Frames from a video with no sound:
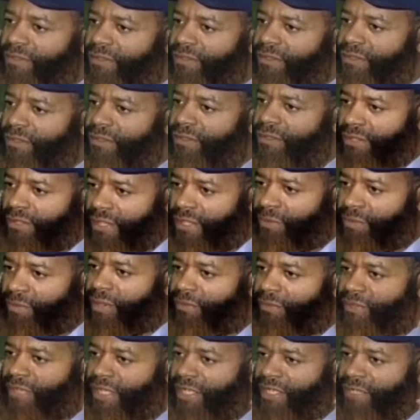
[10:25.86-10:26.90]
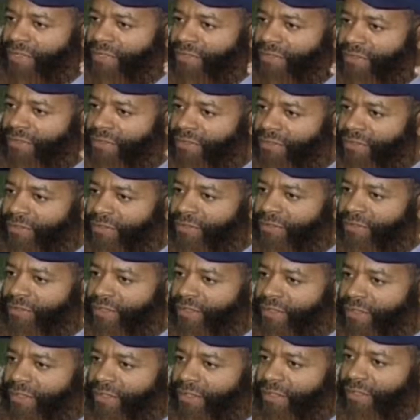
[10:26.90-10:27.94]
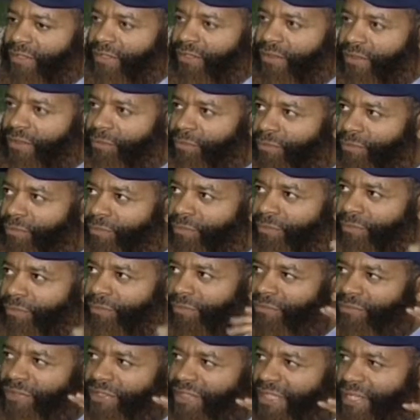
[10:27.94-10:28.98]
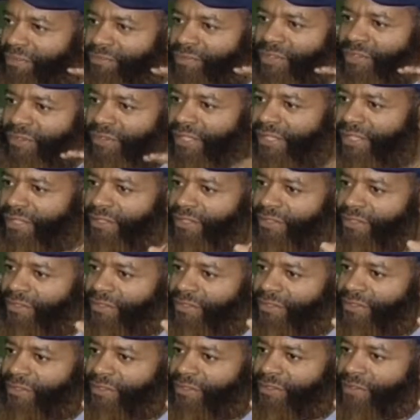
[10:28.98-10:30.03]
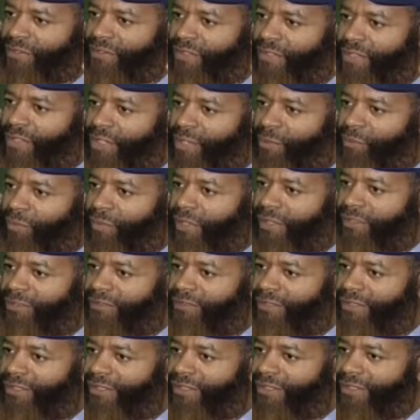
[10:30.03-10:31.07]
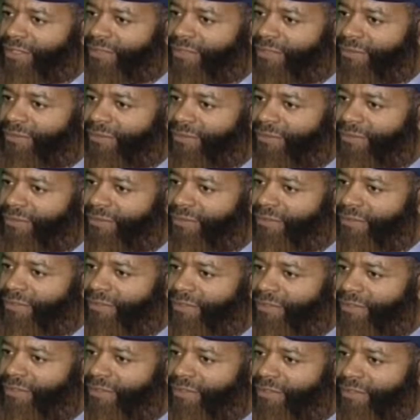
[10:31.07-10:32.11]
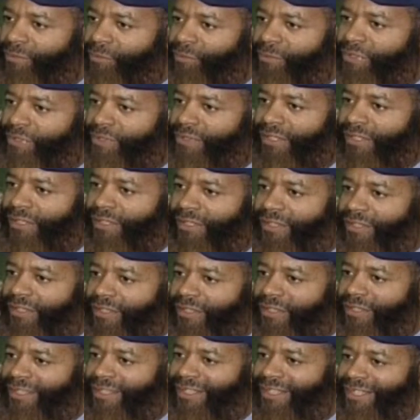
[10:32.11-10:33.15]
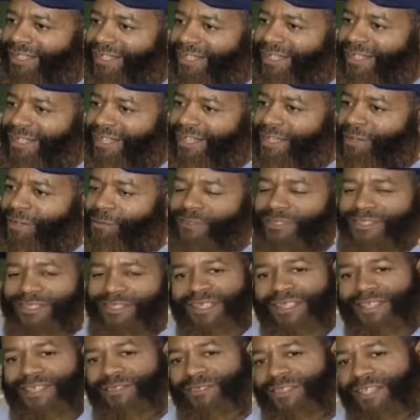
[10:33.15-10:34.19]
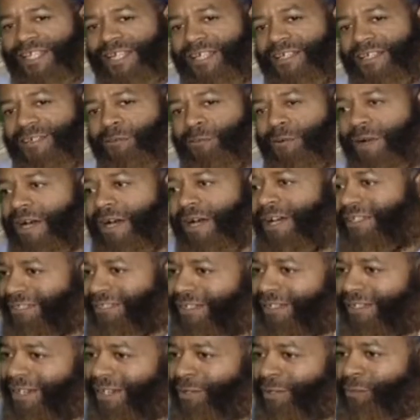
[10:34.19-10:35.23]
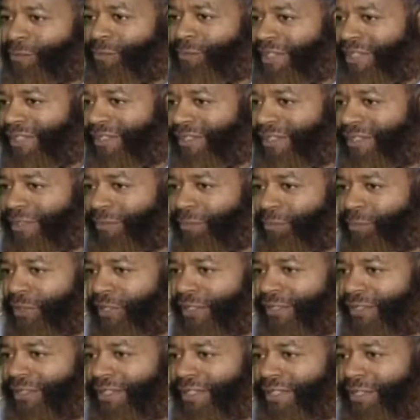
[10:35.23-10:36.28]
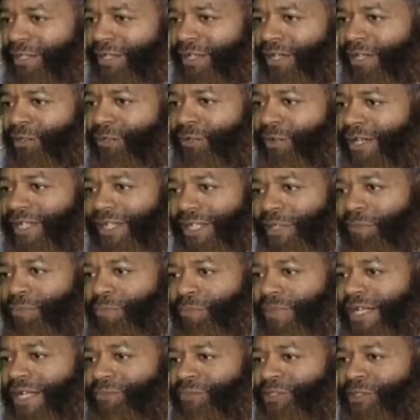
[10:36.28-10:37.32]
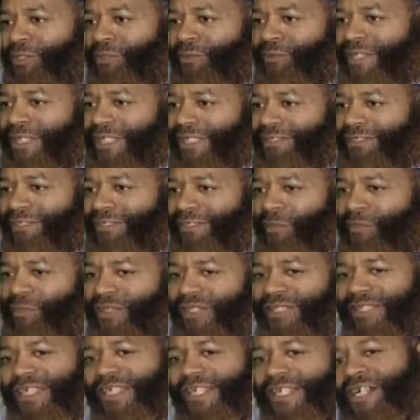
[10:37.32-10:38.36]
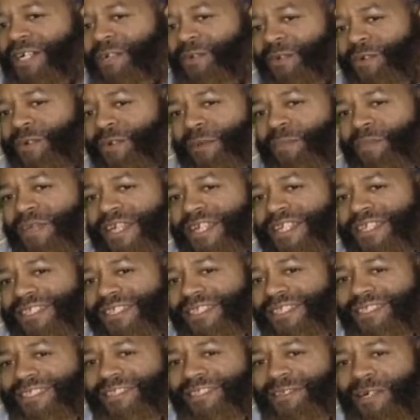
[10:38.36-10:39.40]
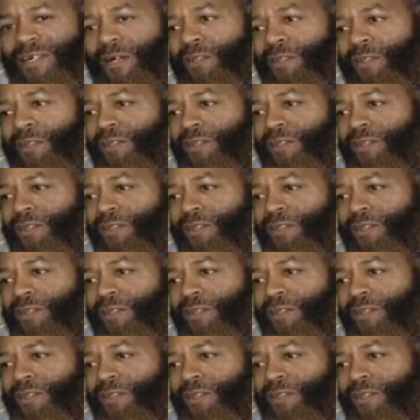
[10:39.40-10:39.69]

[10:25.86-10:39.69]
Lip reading: Yeah, probably 8 years ago, or 7 or 8 years ago. But it was... He was like a rock star. I don't mean to compare a great imam to a rock star, but what I mean is, you know, how the